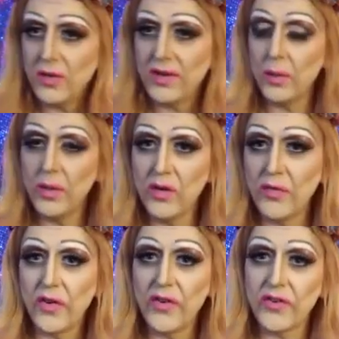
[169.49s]
see when you
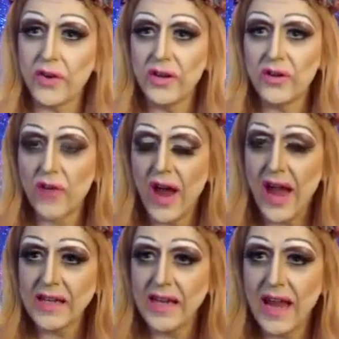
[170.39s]
first started
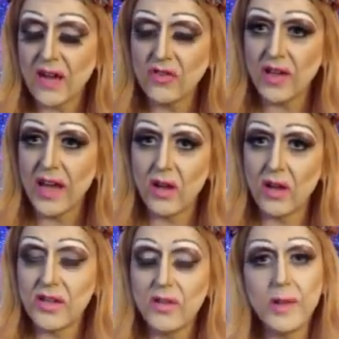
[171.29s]
drag and actually how
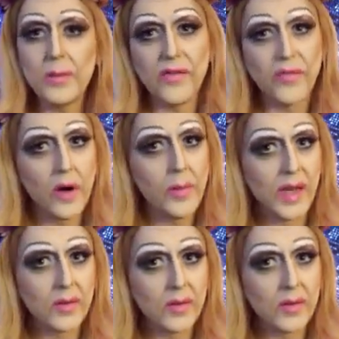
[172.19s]
long you've been performing.